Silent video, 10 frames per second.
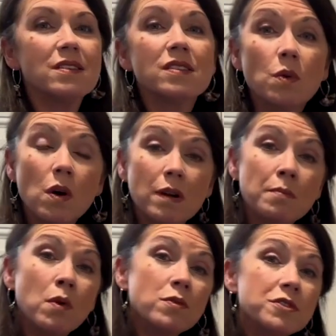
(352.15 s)
so our
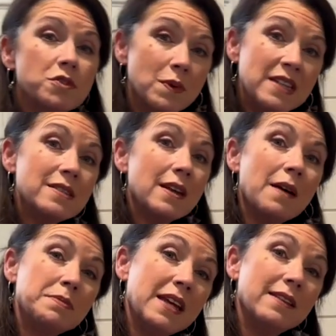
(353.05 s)
most recent
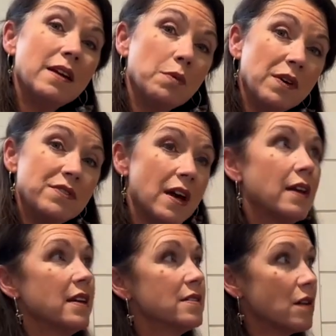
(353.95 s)
update that we've done
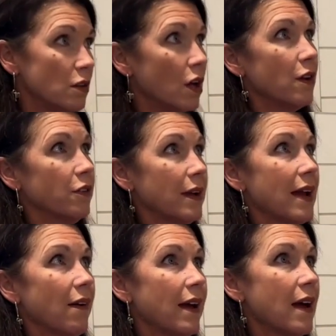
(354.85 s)
is our laundry
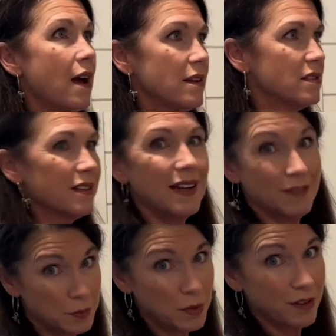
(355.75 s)
area. I still have
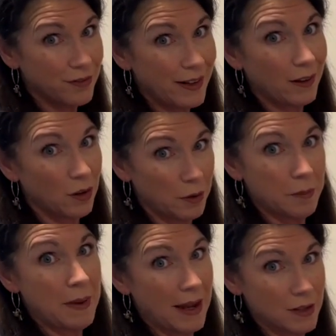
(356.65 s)
to put a final coat of
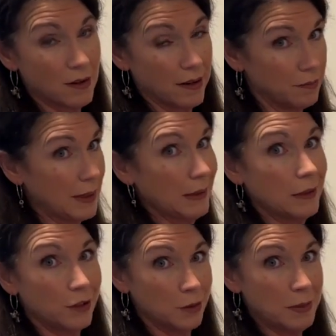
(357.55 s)
paint on. I've been a
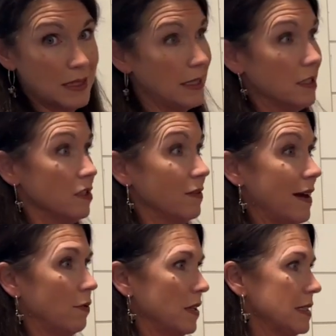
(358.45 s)
little too busy to do
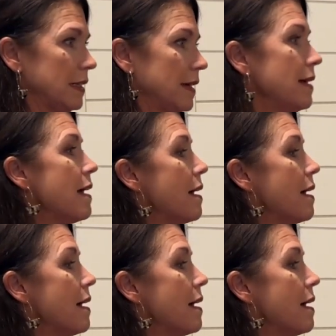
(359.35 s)
that recently.